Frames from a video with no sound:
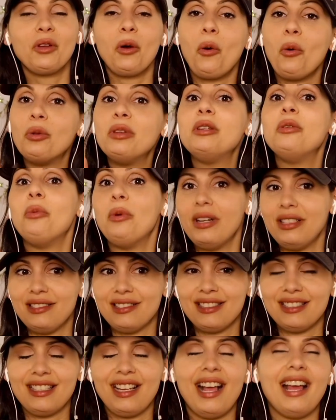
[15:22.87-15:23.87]
Only
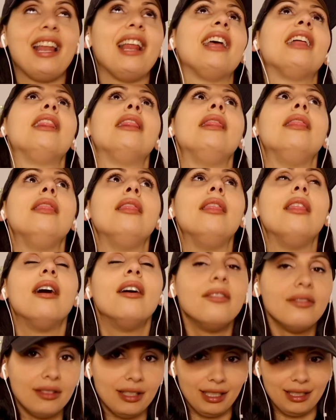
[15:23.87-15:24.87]
once. And I
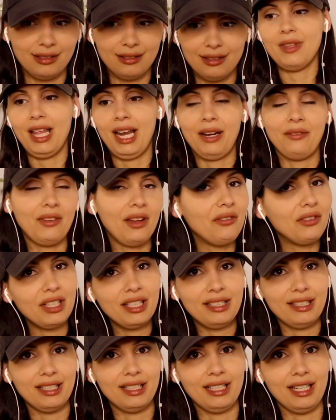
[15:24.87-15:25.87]
loved it. And I've never
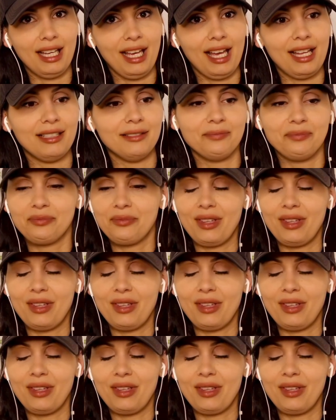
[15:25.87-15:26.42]
eaten it again.